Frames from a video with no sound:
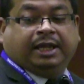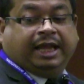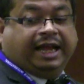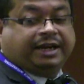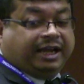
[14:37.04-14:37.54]

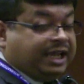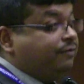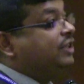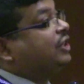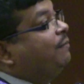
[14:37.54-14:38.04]
And
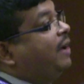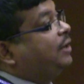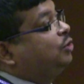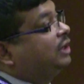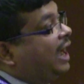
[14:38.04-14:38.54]
again, we jump
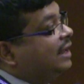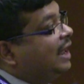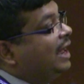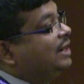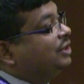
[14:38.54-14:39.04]
back to
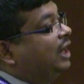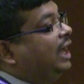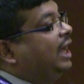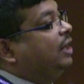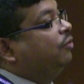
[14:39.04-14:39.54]
Thailand,
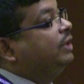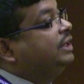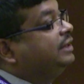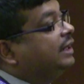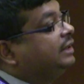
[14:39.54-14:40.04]
and we
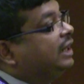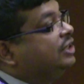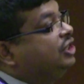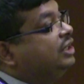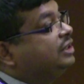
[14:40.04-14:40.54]
detected a
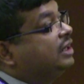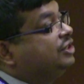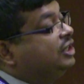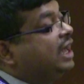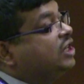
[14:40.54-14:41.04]

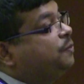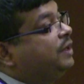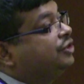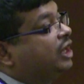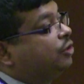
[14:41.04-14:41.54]

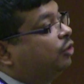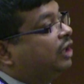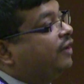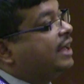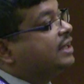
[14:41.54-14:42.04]
G8P10
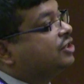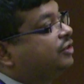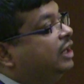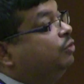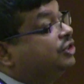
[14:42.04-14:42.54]
rotavirus
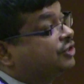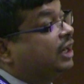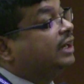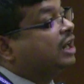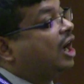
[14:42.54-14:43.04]
strain, which is
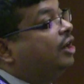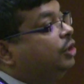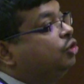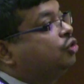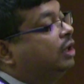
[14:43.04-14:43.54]
again an
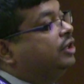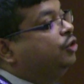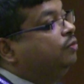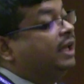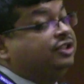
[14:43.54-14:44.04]
unusual
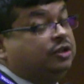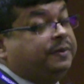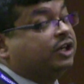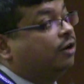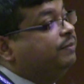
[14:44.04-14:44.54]
human
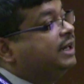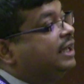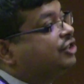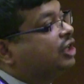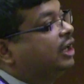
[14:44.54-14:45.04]
GP
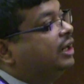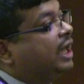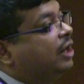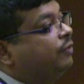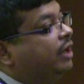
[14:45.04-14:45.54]
combination,
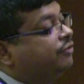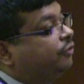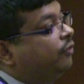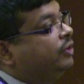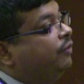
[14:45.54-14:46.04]
and
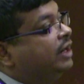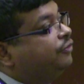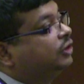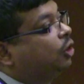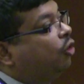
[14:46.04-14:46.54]
we
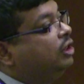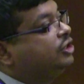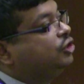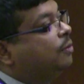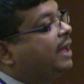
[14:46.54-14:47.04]
went for the whole
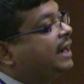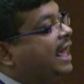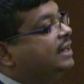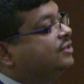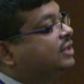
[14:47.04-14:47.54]
genome
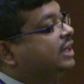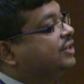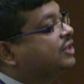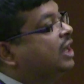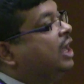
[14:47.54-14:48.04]

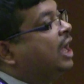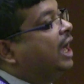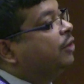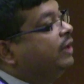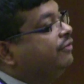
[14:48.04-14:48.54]
analysis,
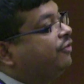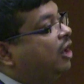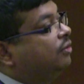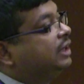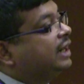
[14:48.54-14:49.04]
and we
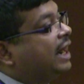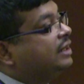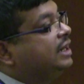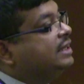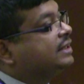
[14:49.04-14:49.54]
found that
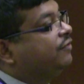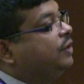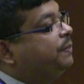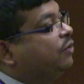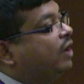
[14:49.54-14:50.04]
at least the
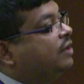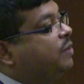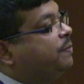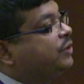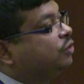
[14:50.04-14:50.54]
VP1,
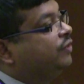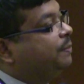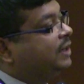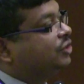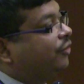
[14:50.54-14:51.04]
VP2,
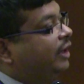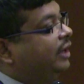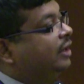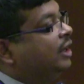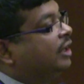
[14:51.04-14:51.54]

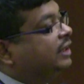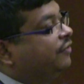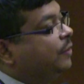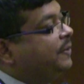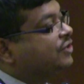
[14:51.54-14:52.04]
VP3,
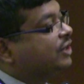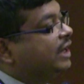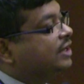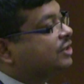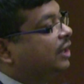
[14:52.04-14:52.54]
the
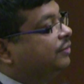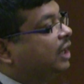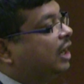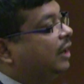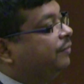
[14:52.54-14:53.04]
VP6,
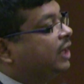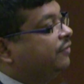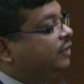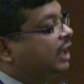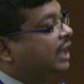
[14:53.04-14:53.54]
the
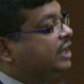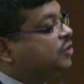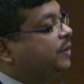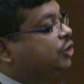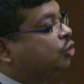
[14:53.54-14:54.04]

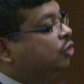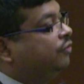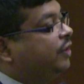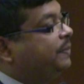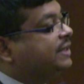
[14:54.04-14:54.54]

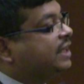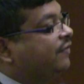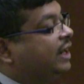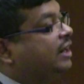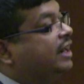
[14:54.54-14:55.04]
NSP2,
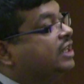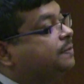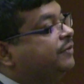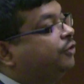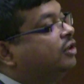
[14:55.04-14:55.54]
VP7, and
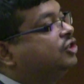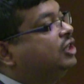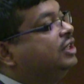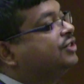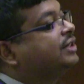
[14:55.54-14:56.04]
NSP4
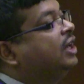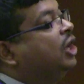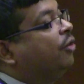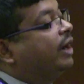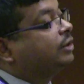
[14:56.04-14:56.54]
genes
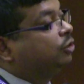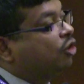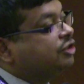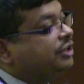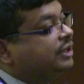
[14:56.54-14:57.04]
were
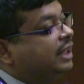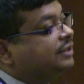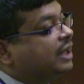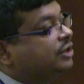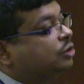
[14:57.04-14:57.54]
closely
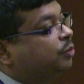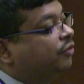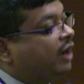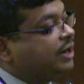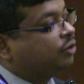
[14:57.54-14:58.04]
related to
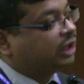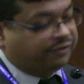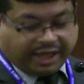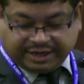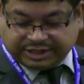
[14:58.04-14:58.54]
bovine
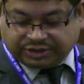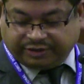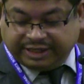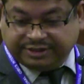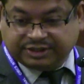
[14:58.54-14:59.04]
rotavirus
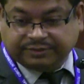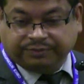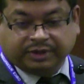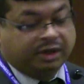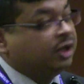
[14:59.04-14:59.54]
strains,
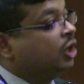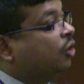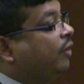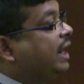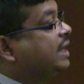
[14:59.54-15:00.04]

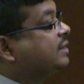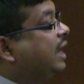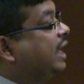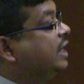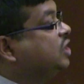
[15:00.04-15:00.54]
whereas
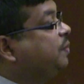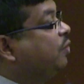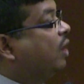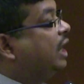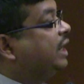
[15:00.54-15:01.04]
the
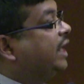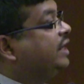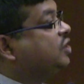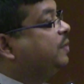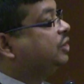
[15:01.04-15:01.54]
NSP1,
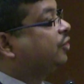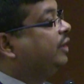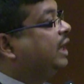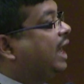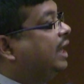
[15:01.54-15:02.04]

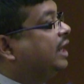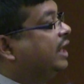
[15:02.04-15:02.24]
NSP3, and